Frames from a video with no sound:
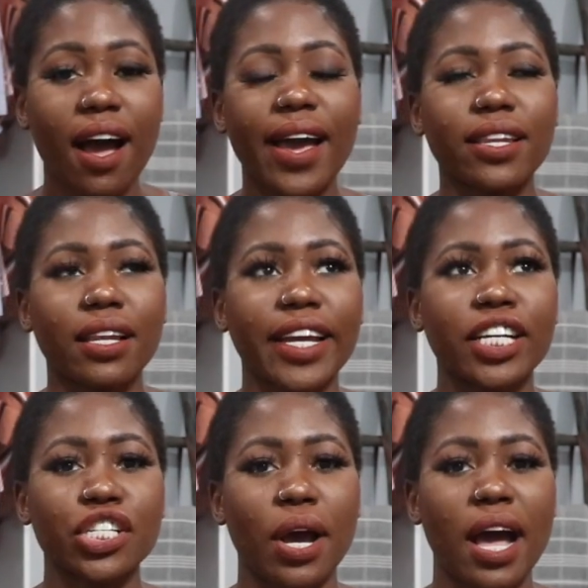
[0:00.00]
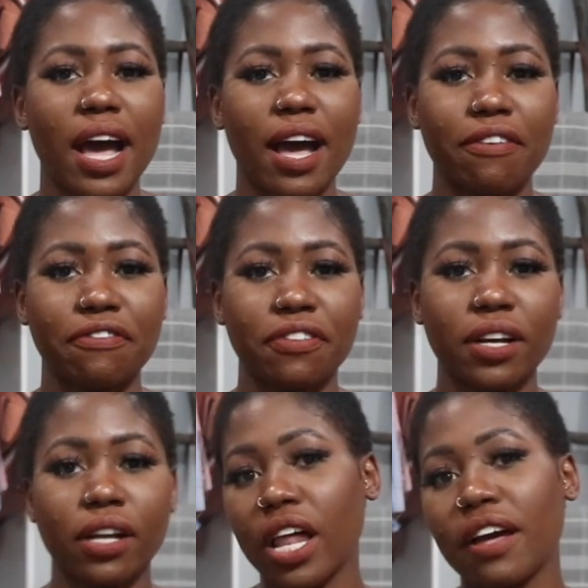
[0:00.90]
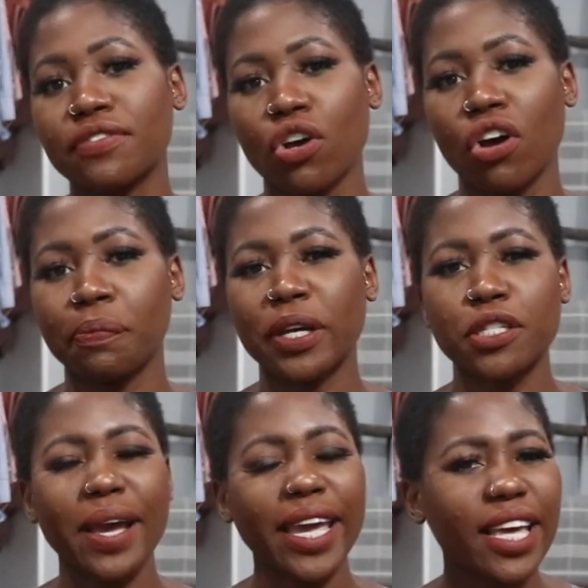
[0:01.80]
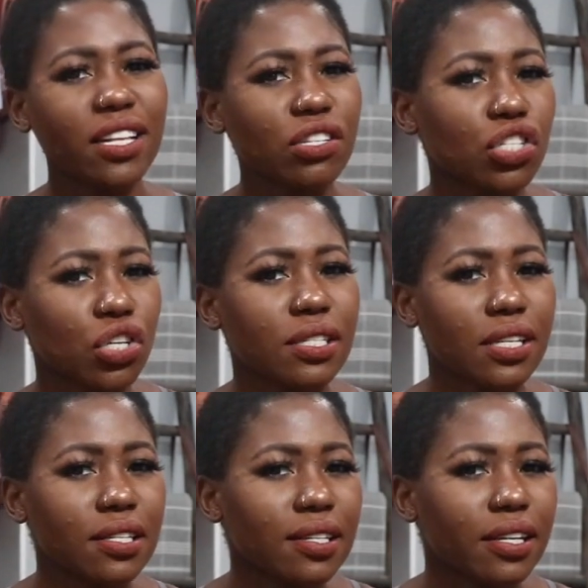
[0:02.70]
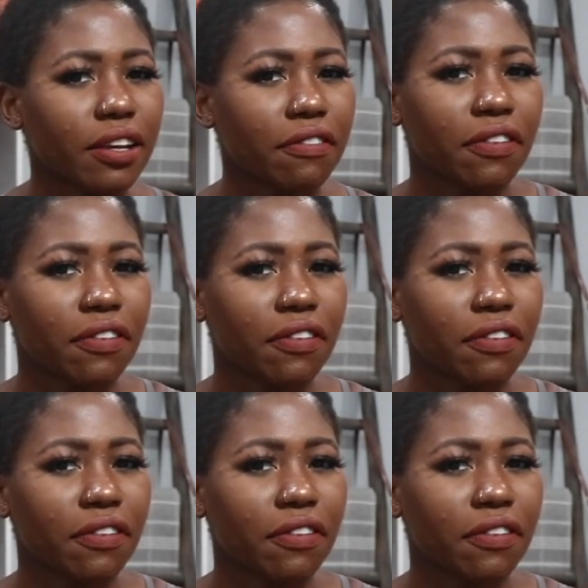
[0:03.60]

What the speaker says: I like to have gloves on because my hands are so sensitive.